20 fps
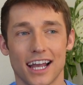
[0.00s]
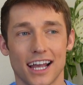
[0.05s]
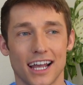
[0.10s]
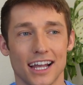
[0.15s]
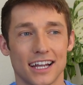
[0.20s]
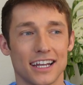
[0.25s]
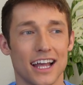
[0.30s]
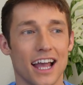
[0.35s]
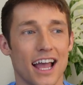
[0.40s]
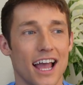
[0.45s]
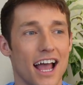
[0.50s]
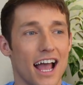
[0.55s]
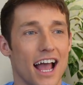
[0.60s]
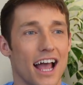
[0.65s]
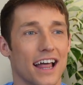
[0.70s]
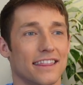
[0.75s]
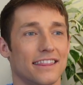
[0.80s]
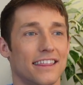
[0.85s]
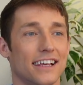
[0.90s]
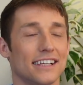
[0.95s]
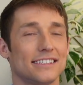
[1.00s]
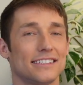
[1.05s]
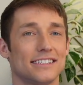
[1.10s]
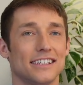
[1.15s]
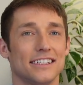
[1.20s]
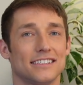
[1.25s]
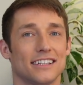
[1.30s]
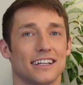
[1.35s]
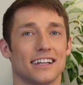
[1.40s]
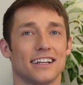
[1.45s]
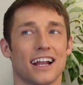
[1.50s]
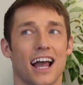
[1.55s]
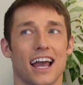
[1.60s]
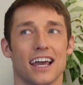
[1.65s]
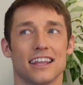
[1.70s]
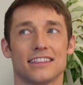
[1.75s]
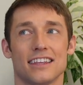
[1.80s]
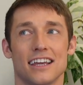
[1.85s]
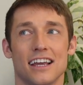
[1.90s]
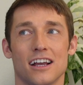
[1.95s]
And this season,
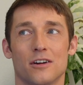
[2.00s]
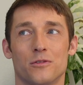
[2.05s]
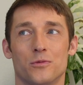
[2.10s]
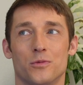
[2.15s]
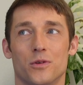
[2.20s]
I think,